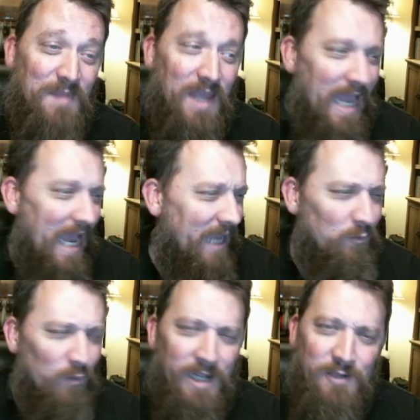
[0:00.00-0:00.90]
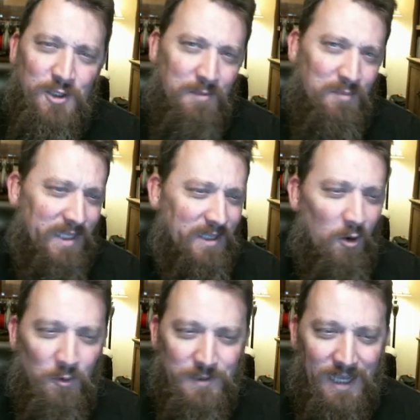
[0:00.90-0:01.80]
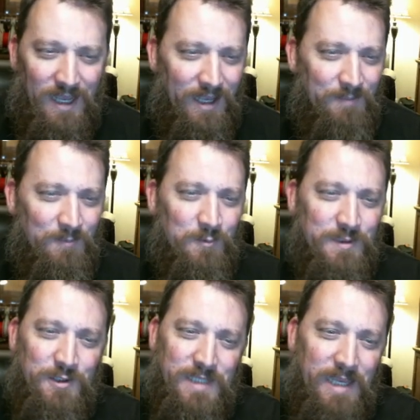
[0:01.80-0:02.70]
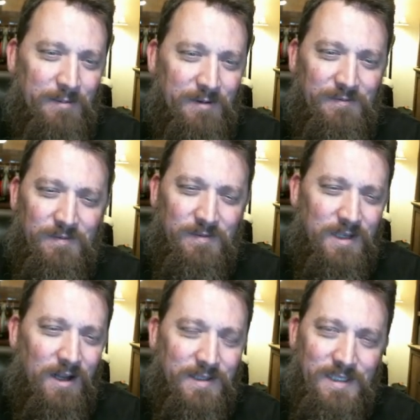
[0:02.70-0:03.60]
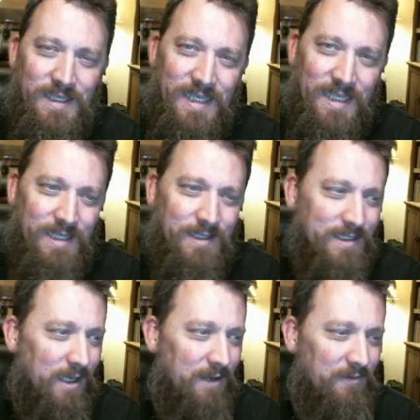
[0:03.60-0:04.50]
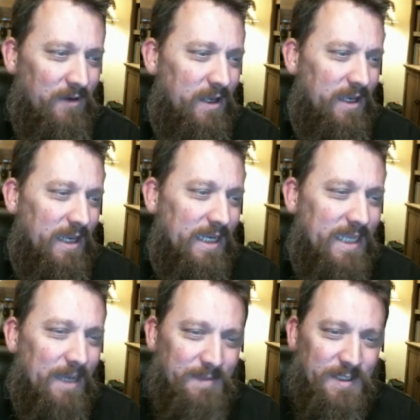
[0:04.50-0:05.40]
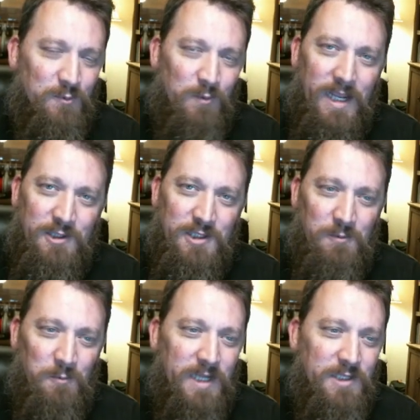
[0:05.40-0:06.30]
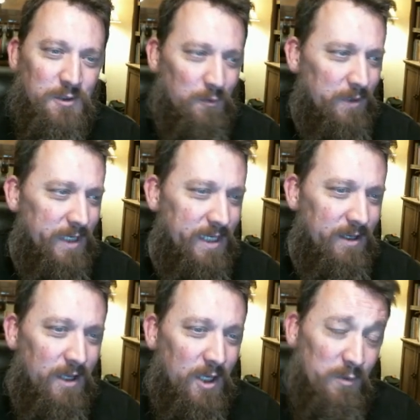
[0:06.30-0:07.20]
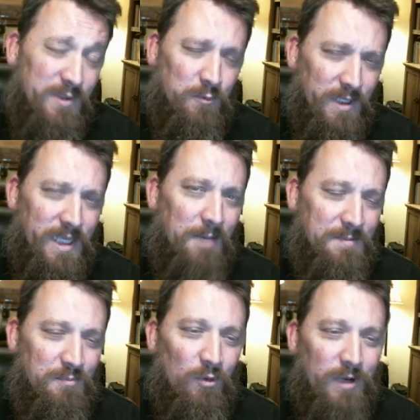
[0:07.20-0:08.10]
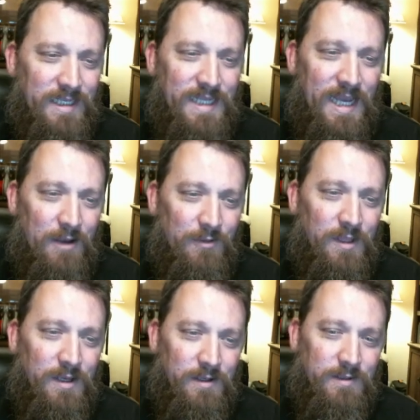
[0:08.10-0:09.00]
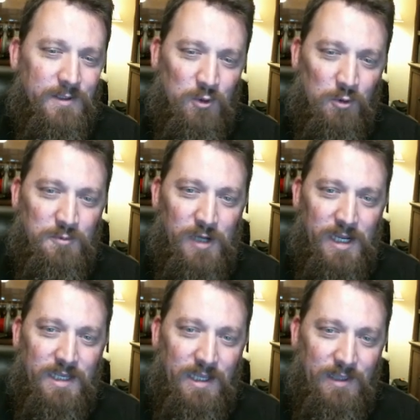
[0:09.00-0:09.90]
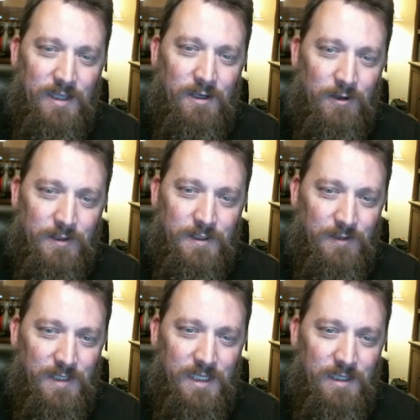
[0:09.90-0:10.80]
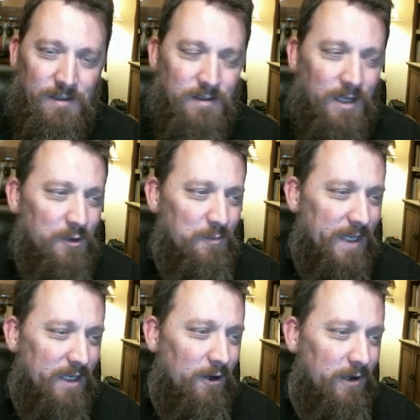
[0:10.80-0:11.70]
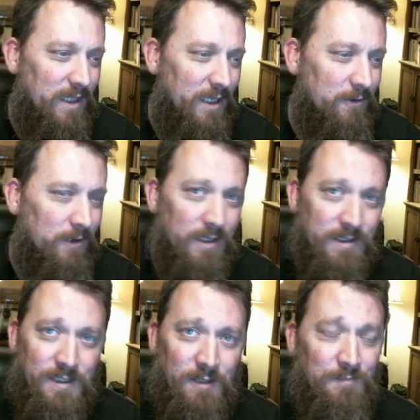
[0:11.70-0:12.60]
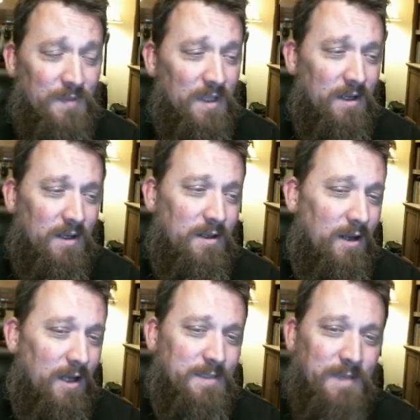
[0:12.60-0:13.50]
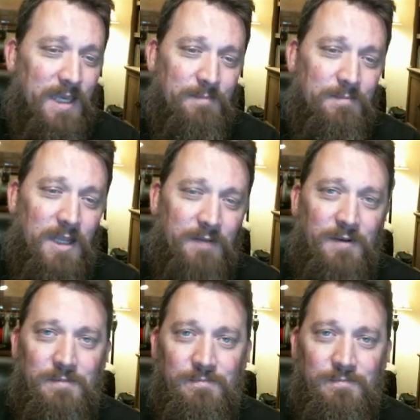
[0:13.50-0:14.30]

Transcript: Had rage up like the whole time. It was just able to constantly get into stuff and kept its rage at rage 3, which really helped bring down the Storm Drake and then also the other Mega Gargant later on. So awesome game. A lot of fun.